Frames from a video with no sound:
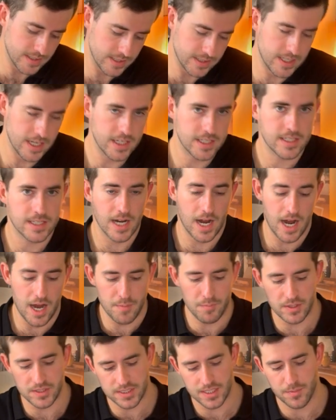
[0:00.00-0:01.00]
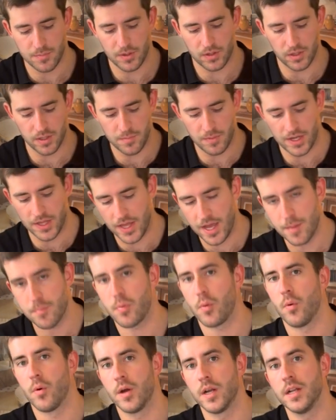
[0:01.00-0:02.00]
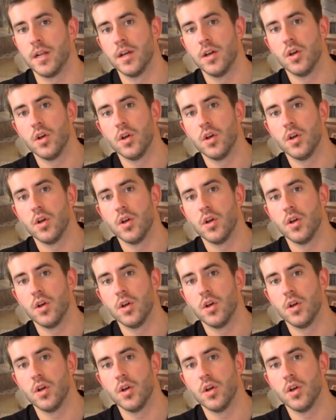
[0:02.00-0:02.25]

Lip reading: it takes time, but typically by that point,